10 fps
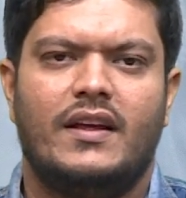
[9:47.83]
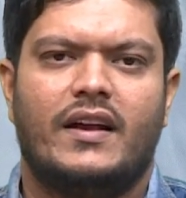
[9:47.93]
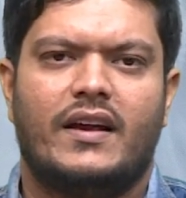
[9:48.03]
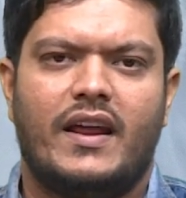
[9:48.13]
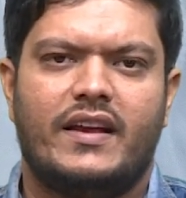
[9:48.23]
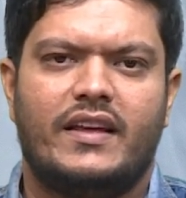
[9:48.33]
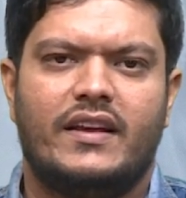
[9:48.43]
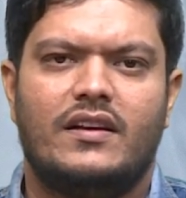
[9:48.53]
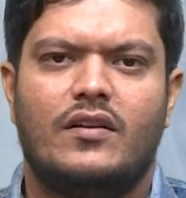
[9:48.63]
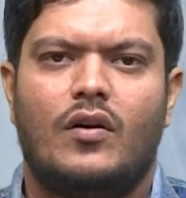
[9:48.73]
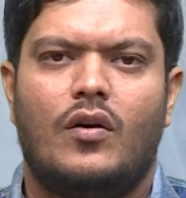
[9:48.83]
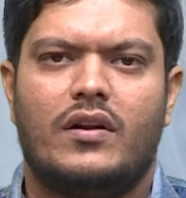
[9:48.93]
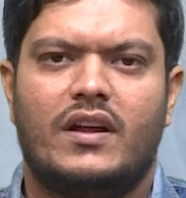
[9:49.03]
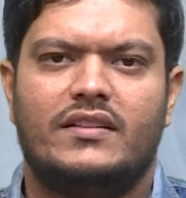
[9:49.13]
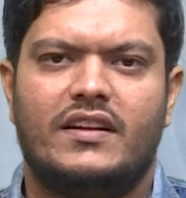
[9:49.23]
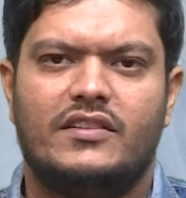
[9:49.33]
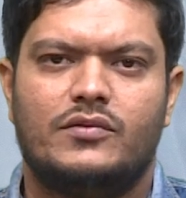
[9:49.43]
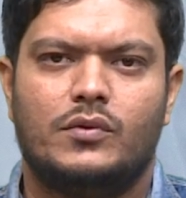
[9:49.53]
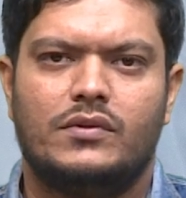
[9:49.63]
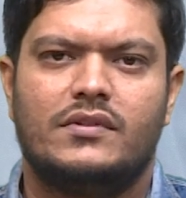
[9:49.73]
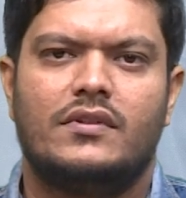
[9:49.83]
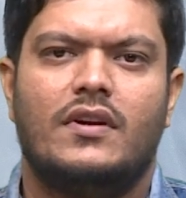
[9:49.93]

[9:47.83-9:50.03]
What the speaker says: cracking or other issues,